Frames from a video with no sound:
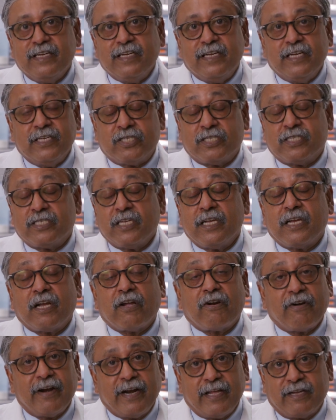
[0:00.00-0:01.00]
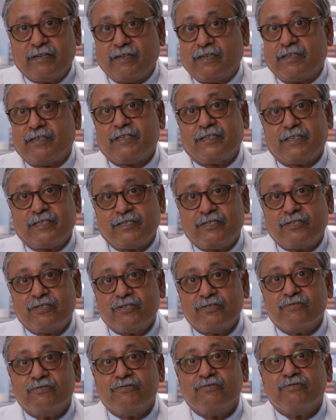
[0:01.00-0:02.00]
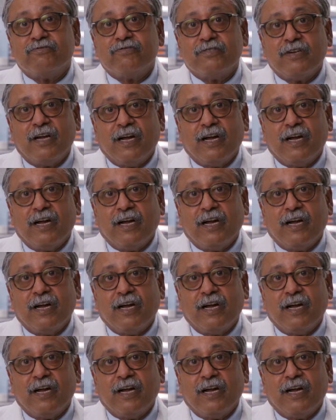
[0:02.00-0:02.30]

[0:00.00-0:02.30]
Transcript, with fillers: is critical to